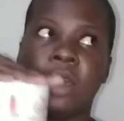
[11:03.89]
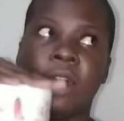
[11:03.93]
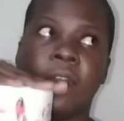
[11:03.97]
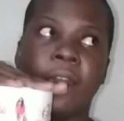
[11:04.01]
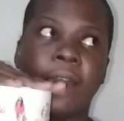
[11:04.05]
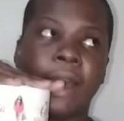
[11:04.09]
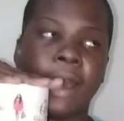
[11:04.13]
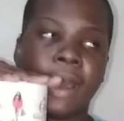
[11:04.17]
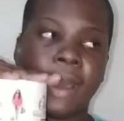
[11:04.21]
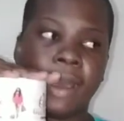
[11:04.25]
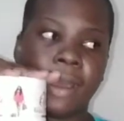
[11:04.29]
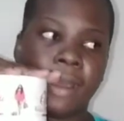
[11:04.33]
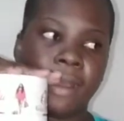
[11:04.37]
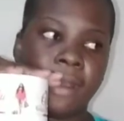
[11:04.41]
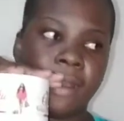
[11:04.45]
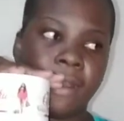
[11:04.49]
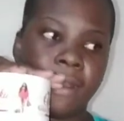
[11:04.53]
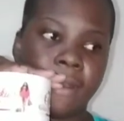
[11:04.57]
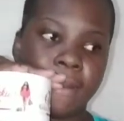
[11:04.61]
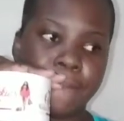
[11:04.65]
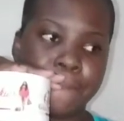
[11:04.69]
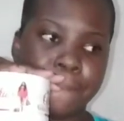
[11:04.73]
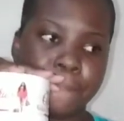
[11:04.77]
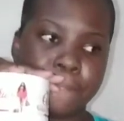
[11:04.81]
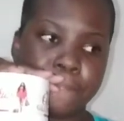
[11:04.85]

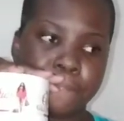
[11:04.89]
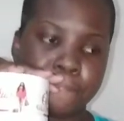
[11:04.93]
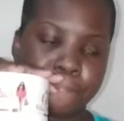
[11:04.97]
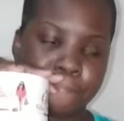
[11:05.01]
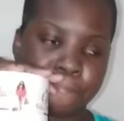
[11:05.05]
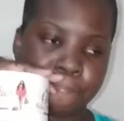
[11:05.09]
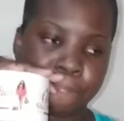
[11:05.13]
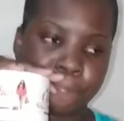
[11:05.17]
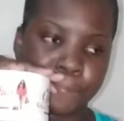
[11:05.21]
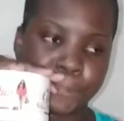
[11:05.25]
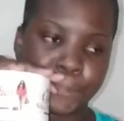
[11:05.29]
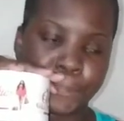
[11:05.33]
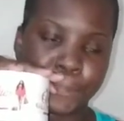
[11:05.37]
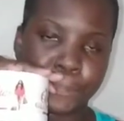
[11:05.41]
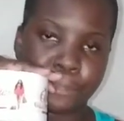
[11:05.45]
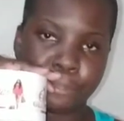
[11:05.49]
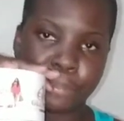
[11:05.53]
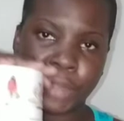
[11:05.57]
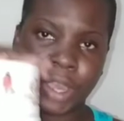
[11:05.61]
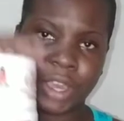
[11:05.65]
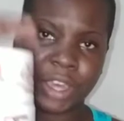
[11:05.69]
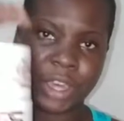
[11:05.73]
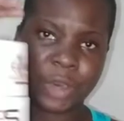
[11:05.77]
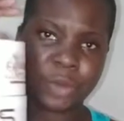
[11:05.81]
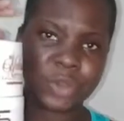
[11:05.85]
um it